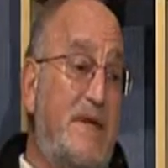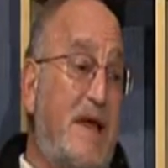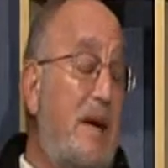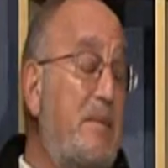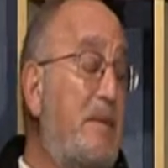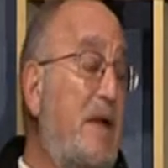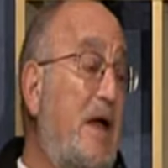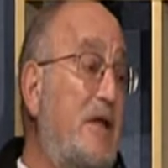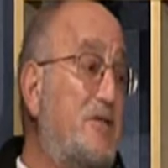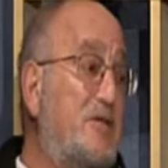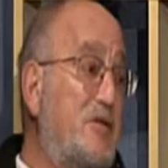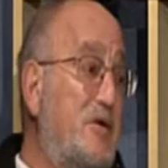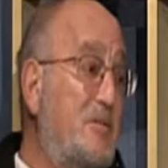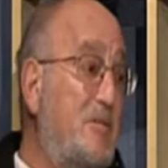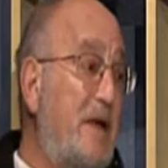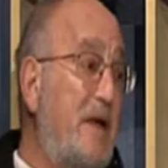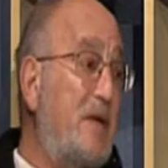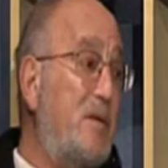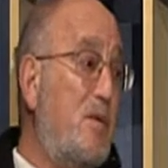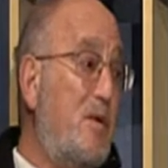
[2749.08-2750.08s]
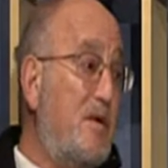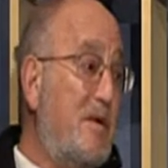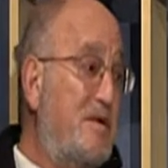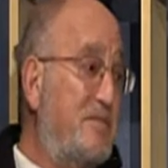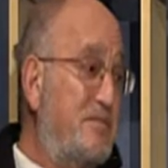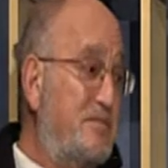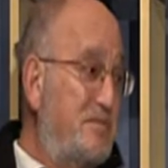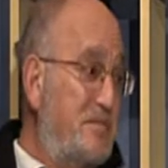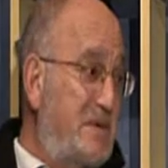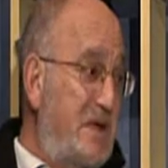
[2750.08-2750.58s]
up country in Maine where
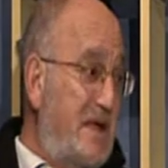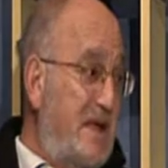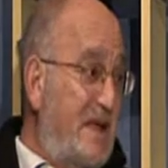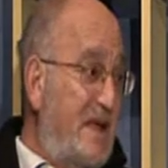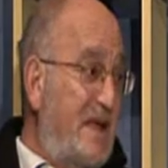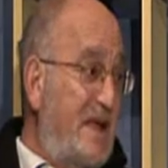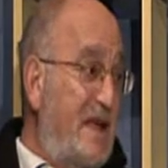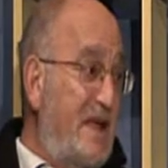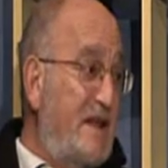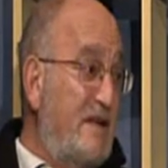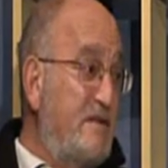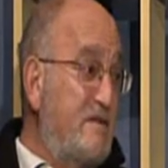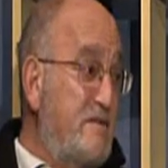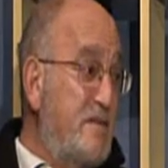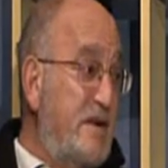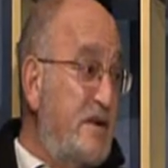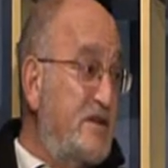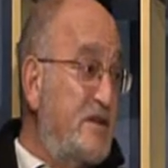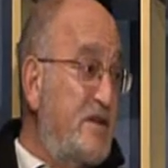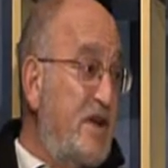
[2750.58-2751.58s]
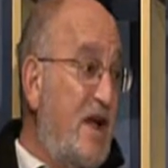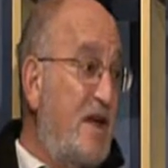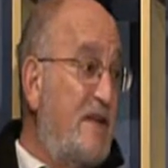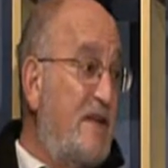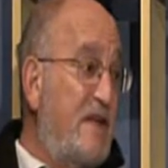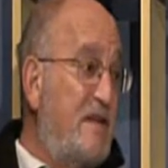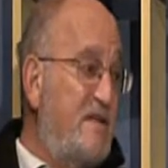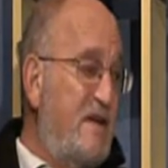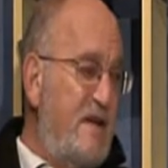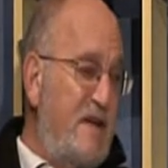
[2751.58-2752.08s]
in everybody's yard
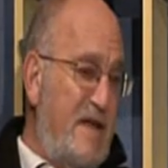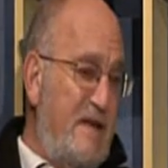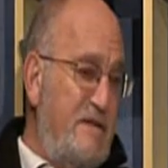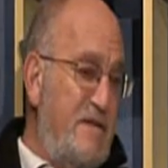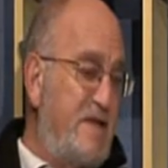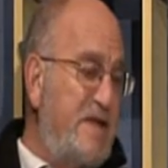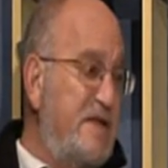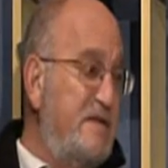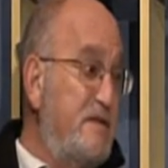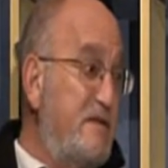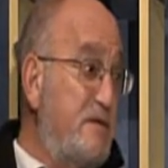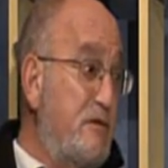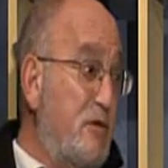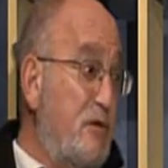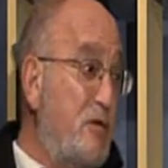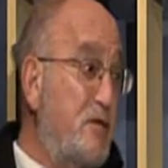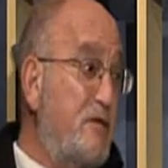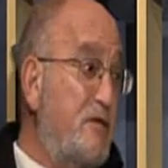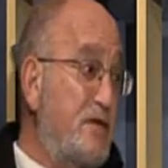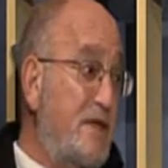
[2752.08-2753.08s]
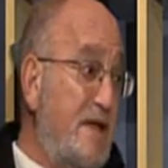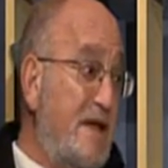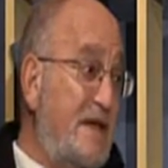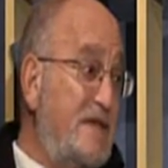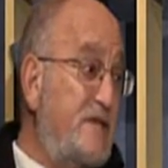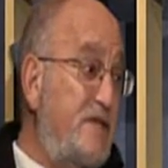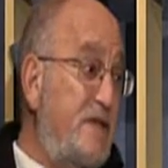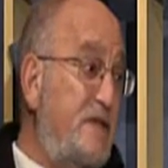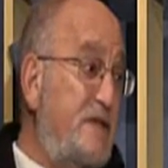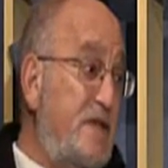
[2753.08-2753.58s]
they have everything they've ever owned for the
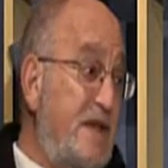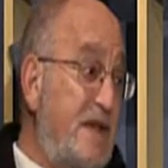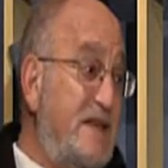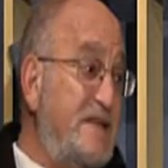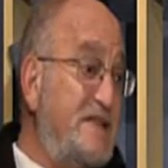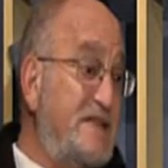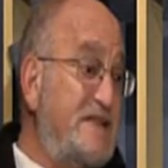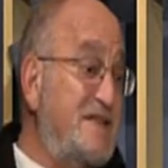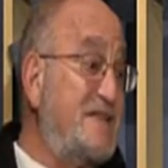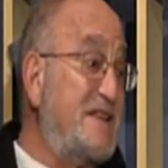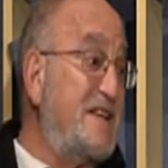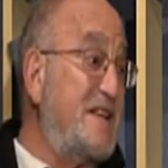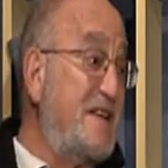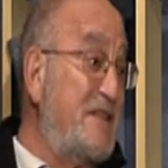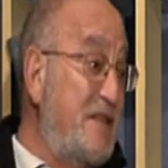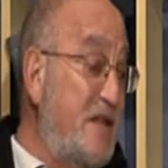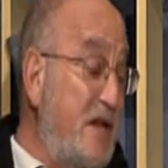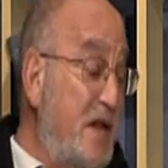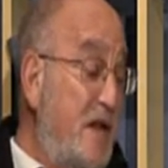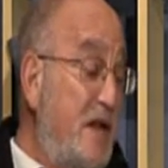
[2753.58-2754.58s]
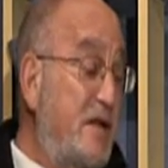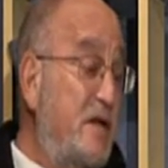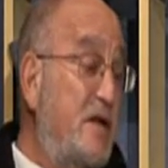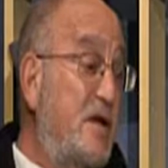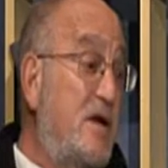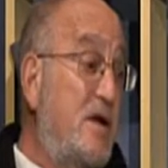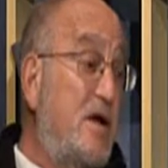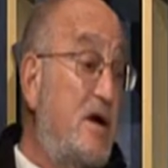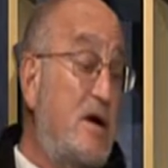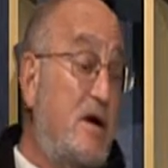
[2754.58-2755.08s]
last 50 years is sitting in the yard?
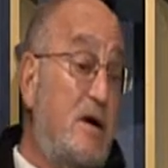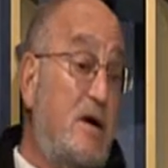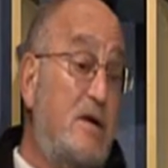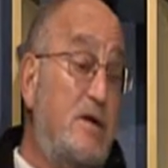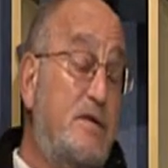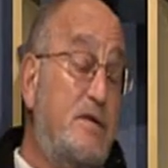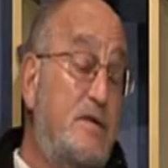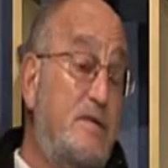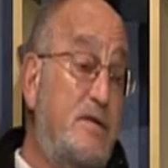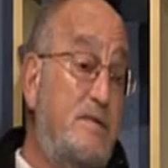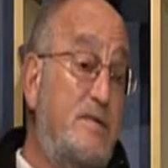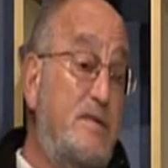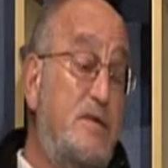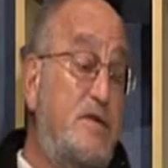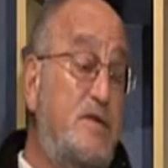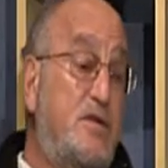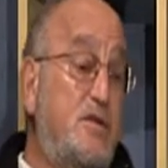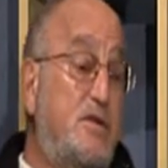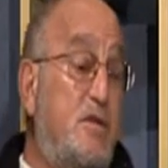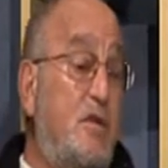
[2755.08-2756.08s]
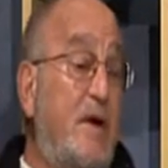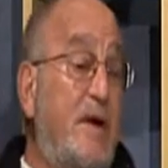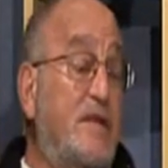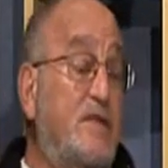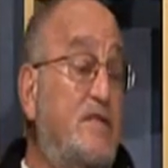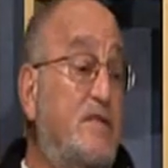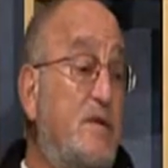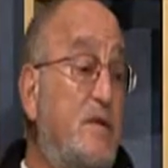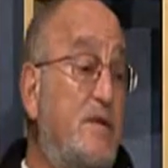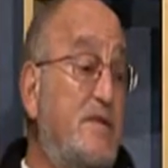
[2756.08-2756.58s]
Or do you want
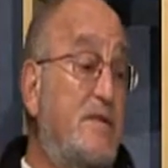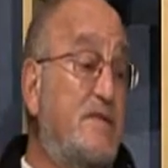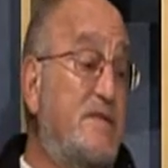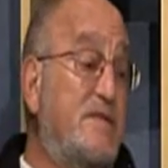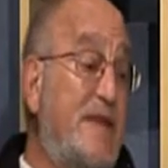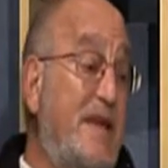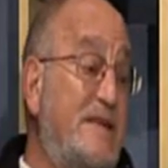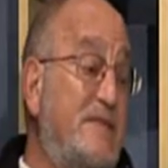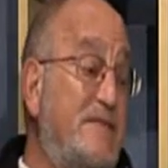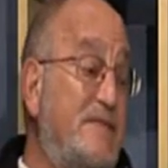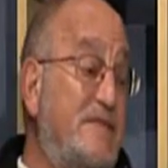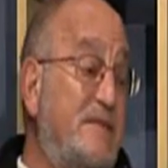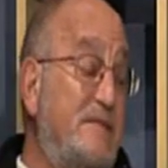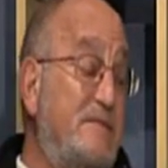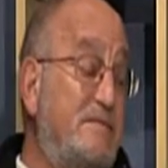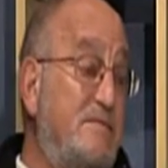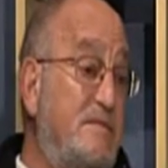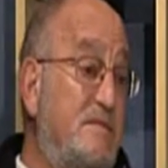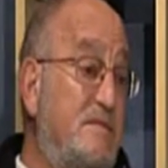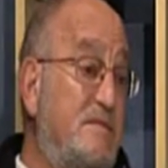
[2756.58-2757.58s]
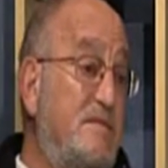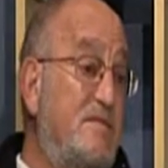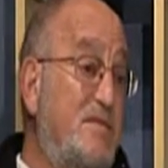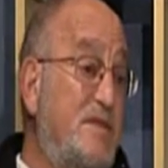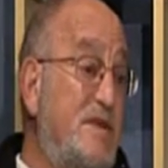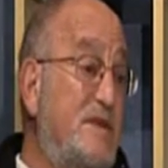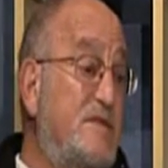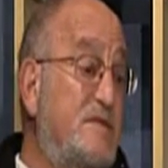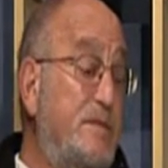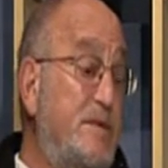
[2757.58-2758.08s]
it so it's nice and
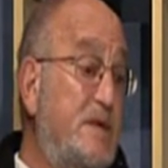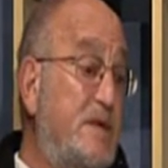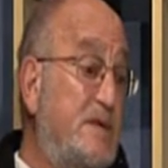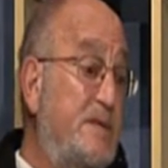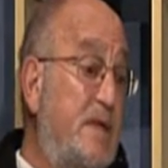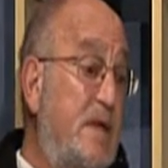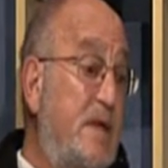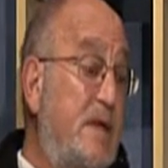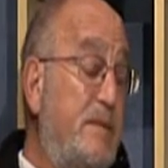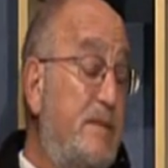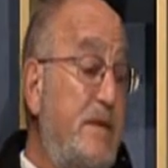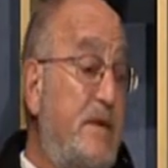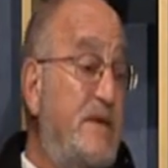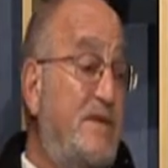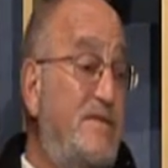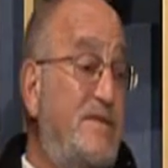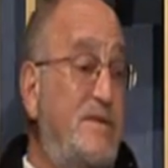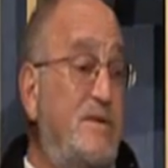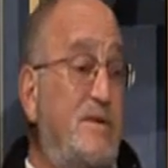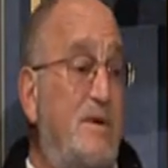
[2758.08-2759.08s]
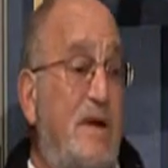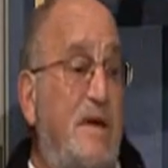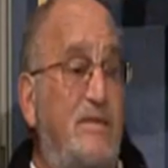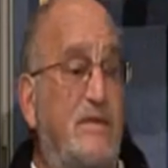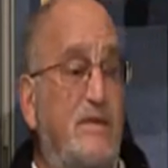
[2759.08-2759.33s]
reasonably? Because you do have a